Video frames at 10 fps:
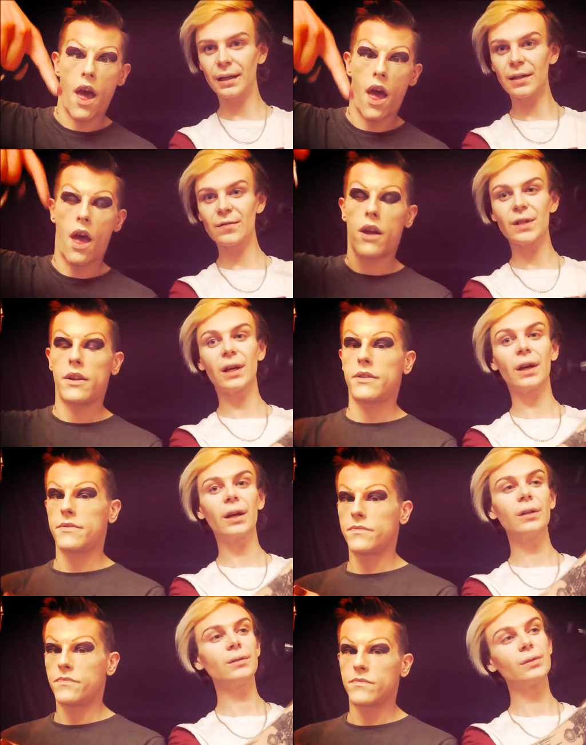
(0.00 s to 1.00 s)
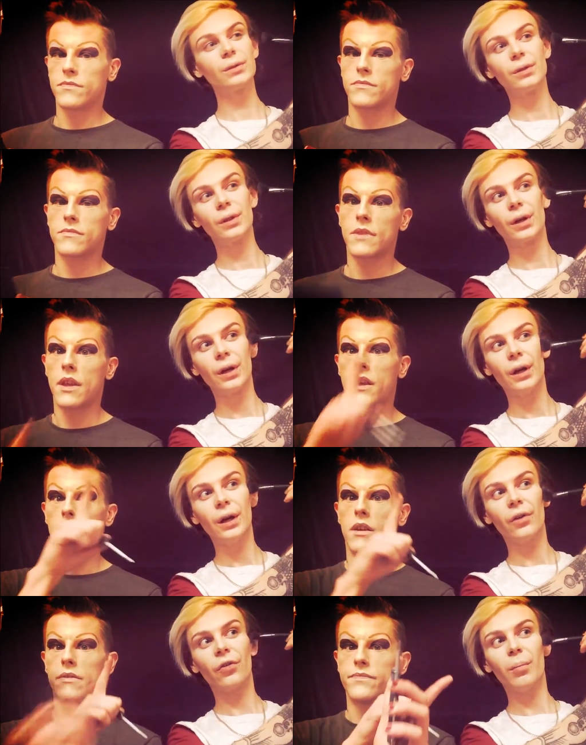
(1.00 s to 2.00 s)
Speaker 1: going to leave today.
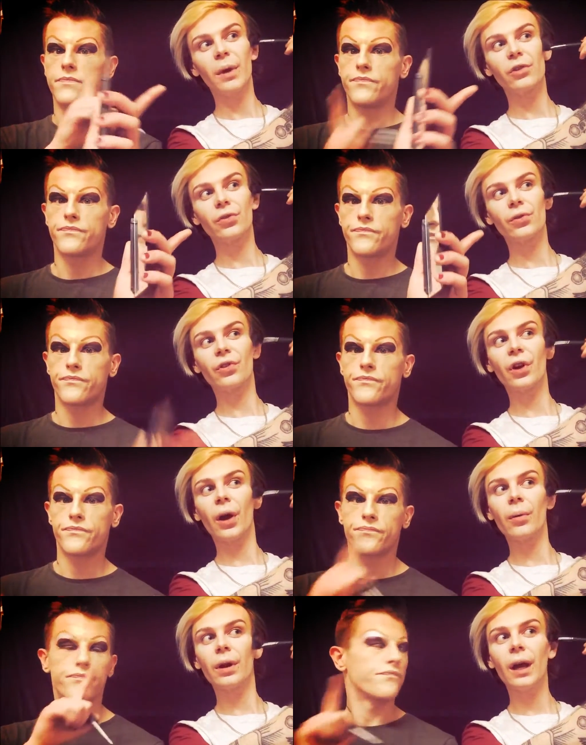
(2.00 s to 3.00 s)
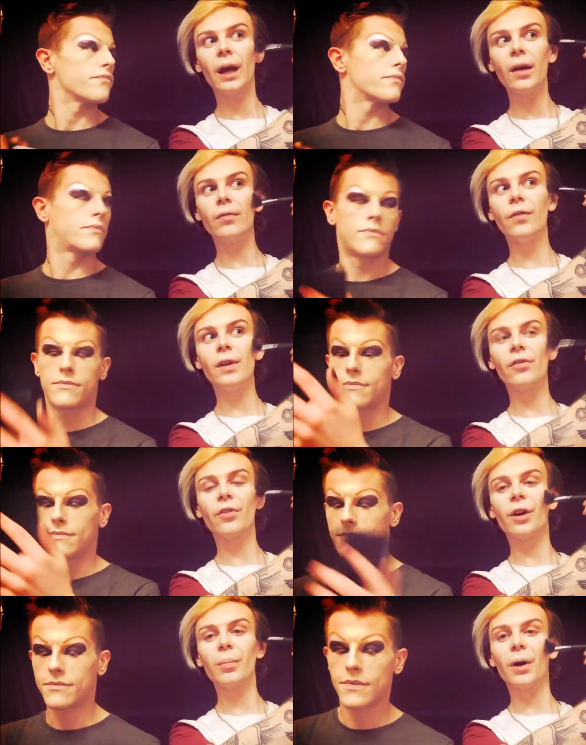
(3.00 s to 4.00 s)
So make sure to go and hit
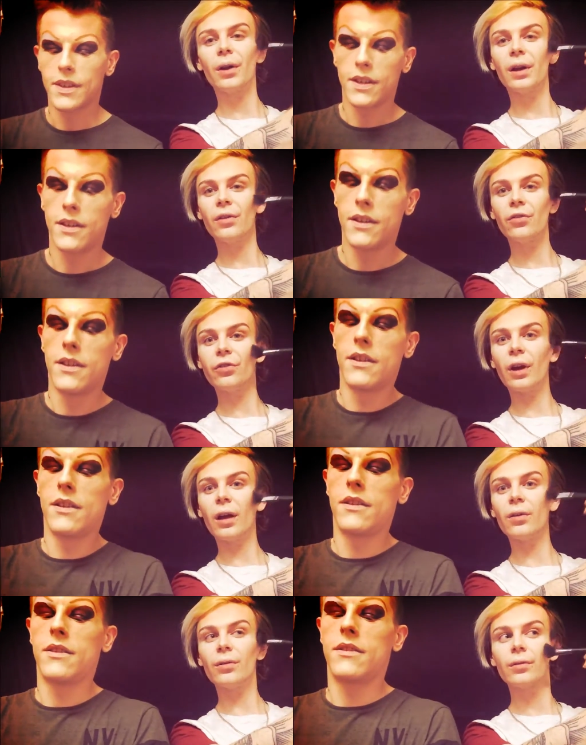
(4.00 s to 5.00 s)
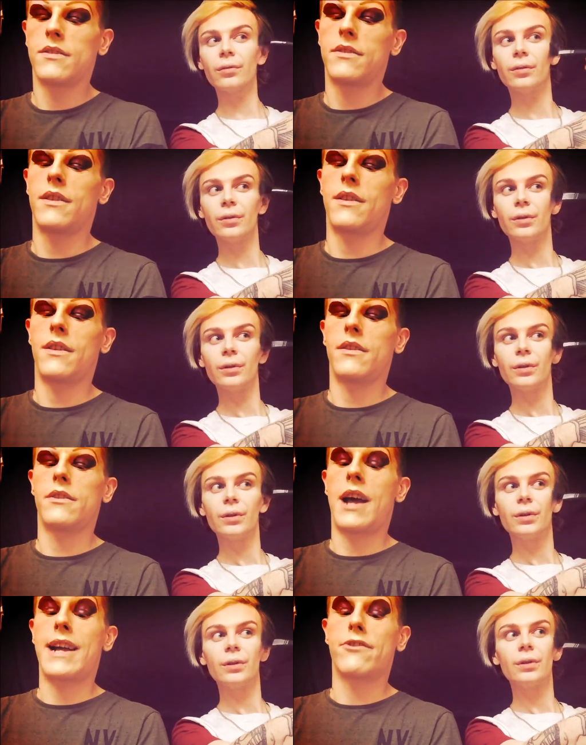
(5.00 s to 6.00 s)
Vince up on his channel.
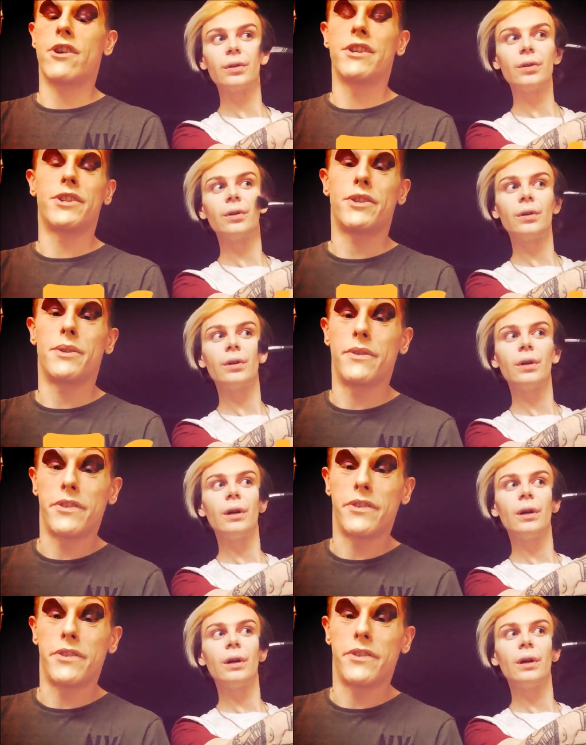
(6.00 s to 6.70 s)
Speaker 2: And Grindr too,